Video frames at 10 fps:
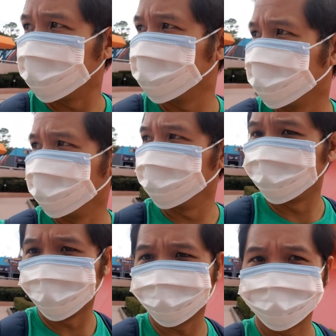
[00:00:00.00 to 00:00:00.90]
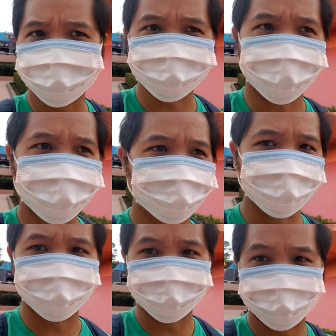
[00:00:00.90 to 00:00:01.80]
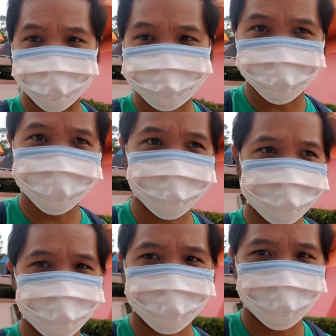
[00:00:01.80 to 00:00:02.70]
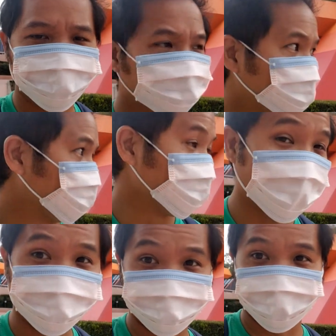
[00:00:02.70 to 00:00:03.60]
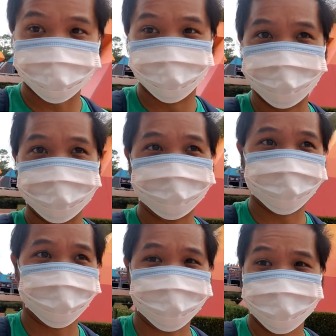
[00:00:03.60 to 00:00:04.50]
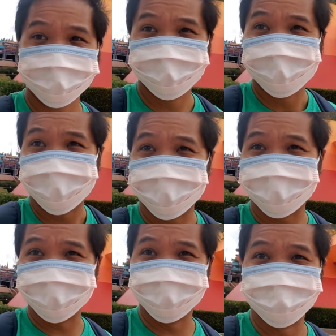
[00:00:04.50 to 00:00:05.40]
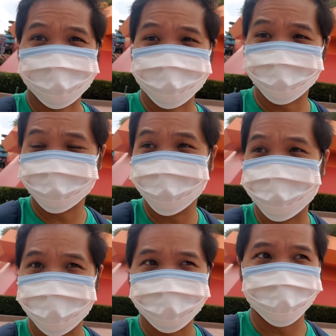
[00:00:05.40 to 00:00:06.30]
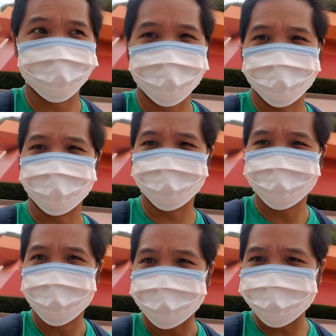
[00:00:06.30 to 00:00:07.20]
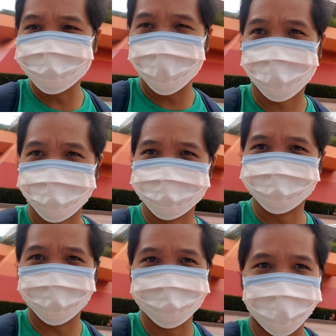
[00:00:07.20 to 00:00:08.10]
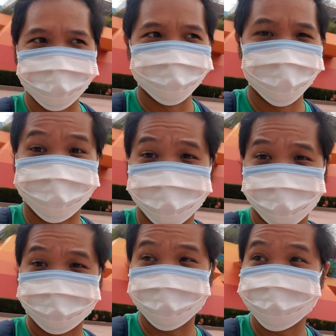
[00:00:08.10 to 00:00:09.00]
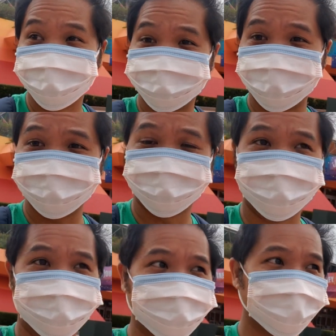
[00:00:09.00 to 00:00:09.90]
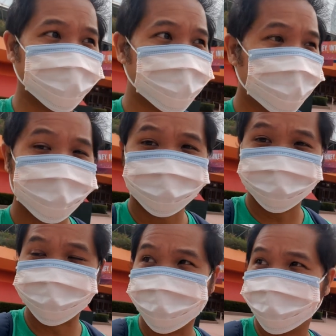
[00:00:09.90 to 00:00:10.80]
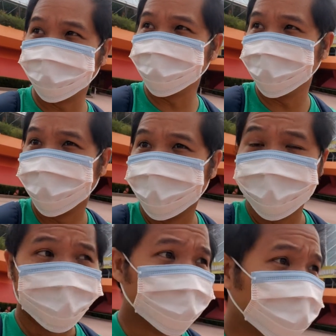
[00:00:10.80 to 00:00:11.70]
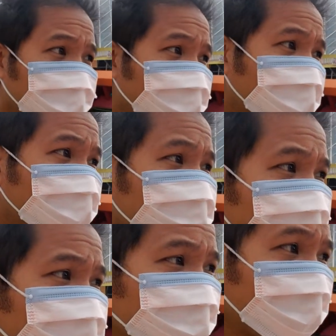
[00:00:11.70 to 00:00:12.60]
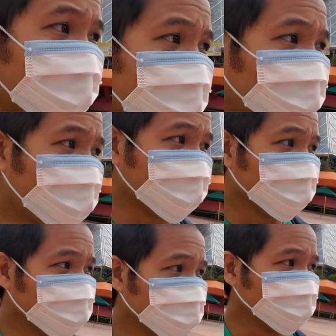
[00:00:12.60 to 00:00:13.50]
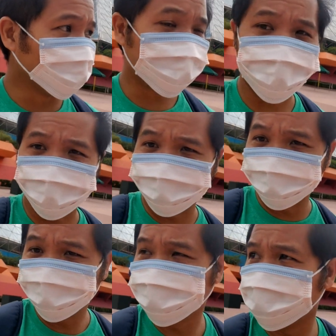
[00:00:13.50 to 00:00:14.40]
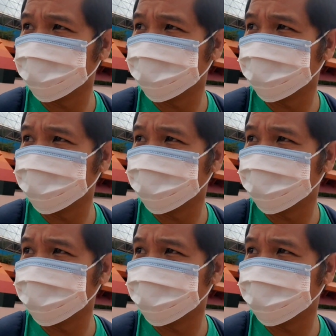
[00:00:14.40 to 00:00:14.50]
Alright, so the person's deciding if they want the big plushies or not, but they do have a lot of them in stock, and there don't seem to be any eBay hoarders buying them up, so I think they're safe for the Sleeping Figment. But I want to go to Canada,